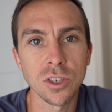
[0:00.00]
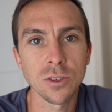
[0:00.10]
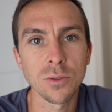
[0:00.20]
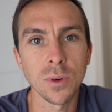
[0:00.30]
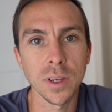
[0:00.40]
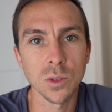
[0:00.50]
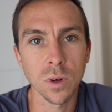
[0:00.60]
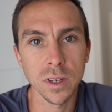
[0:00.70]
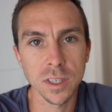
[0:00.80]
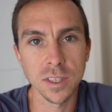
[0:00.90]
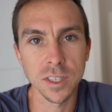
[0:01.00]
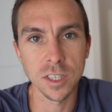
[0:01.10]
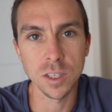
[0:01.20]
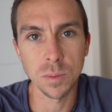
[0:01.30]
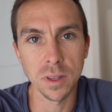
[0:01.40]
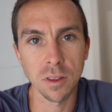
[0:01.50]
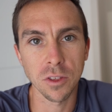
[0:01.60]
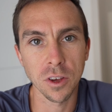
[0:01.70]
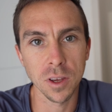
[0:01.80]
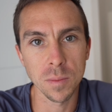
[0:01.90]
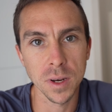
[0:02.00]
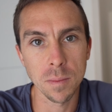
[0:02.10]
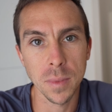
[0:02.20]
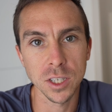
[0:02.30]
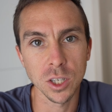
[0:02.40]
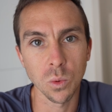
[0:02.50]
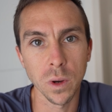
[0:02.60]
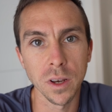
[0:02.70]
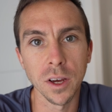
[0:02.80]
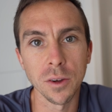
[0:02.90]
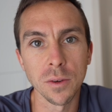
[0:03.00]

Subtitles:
2 is what I consider to be the 30-minute magic window.